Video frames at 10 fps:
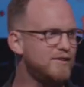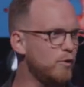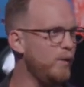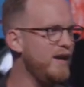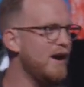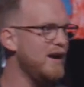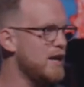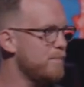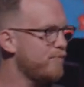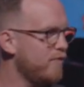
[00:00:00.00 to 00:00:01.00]
that we are in
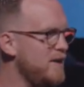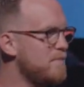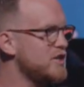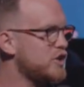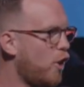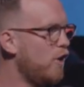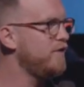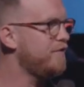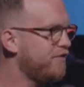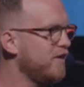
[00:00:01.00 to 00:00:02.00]
a pretty much
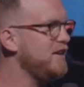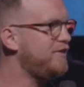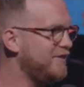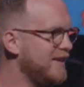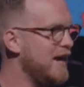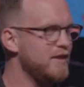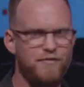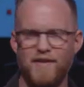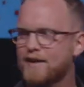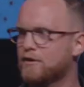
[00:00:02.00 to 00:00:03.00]
COVID-free state, the
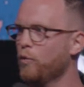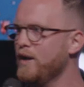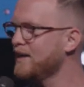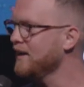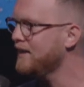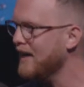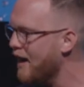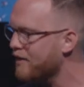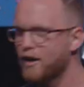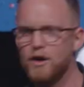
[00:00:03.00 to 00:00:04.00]
fact that we can
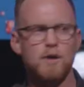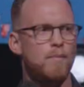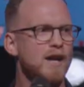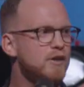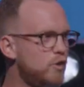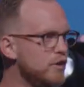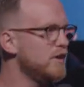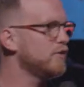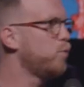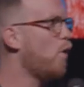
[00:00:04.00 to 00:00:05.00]
gather, my
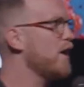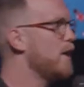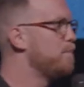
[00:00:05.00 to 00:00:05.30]
goodness, what a